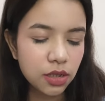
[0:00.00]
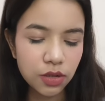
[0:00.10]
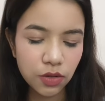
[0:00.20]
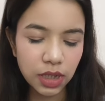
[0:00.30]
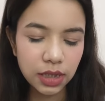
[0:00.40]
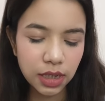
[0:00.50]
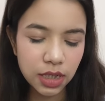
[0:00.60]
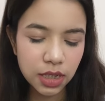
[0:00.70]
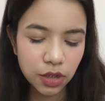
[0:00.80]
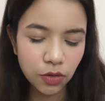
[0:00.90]
So in
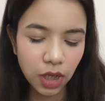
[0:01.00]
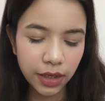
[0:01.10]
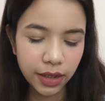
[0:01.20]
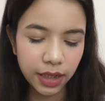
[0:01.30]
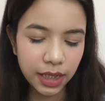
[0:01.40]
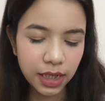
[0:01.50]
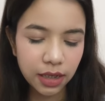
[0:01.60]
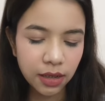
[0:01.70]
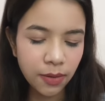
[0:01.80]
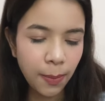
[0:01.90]
this you are
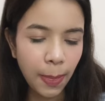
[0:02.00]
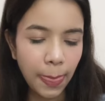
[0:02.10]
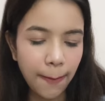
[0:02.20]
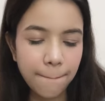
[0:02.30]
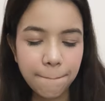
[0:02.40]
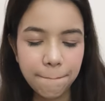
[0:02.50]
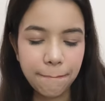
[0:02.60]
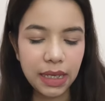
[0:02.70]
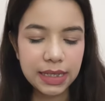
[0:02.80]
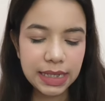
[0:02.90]
getting
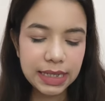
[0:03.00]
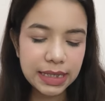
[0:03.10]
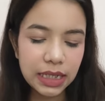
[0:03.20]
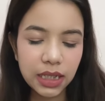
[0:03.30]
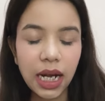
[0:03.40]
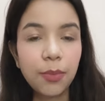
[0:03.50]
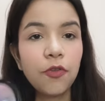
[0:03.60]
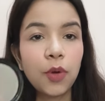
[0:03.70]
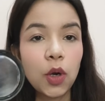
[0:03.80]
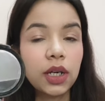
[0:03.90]
16 gram
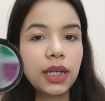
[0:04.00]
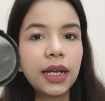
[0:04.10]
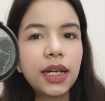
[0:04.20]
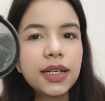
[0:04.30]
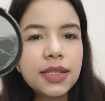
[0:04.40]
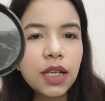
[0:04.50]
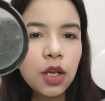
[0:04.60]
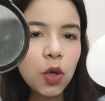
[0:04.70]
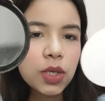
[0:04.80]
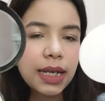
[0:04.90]
of product and it's
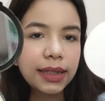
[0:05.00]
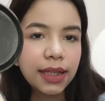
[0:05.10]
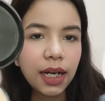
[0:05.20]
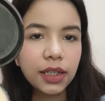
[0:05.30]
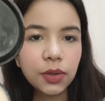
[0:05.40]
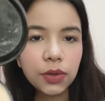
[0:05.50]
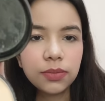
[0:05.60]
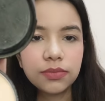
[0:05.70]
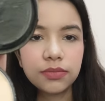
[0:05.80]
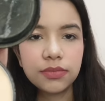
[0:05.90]
looks like that, you know,